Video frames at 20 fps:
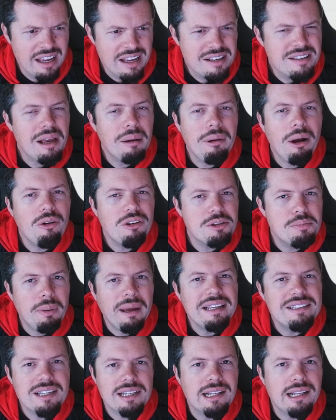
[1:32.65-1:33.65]
somehow is
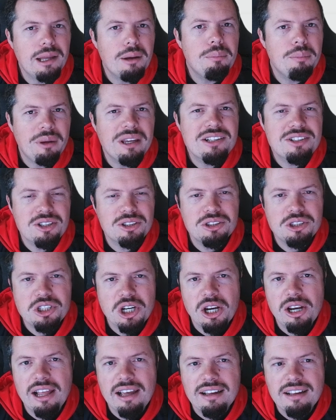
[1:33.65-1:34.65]
basically a PS
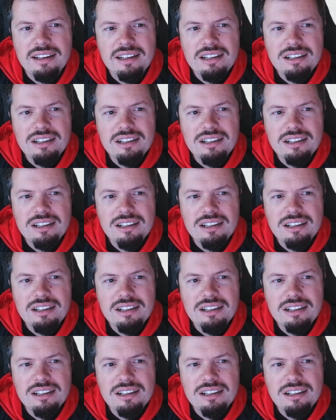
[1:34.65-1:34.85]
controller